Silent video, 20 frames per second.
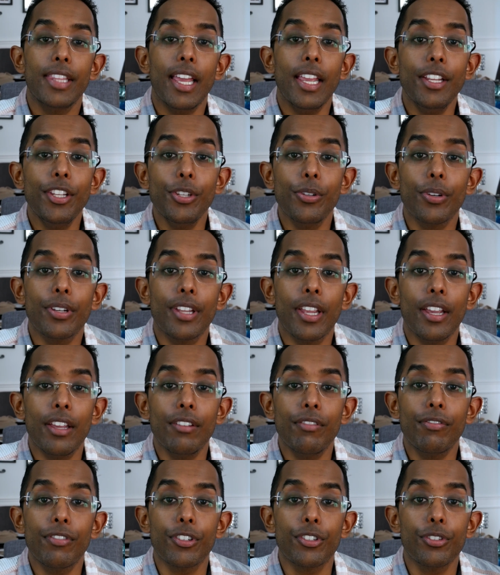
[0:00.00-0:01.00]
Thank you
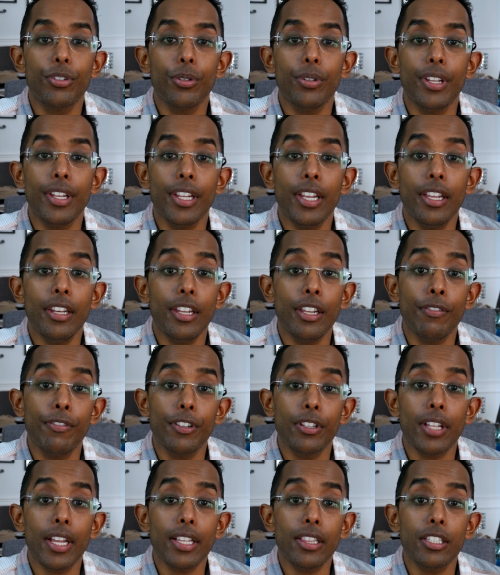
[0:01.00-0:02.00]
again for tuning in. If
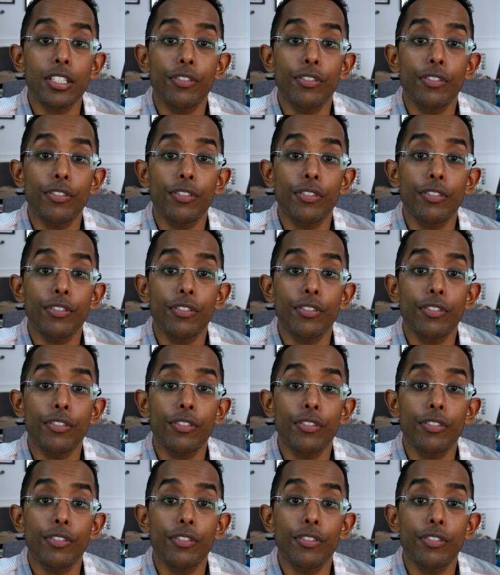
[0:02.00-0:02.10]
you like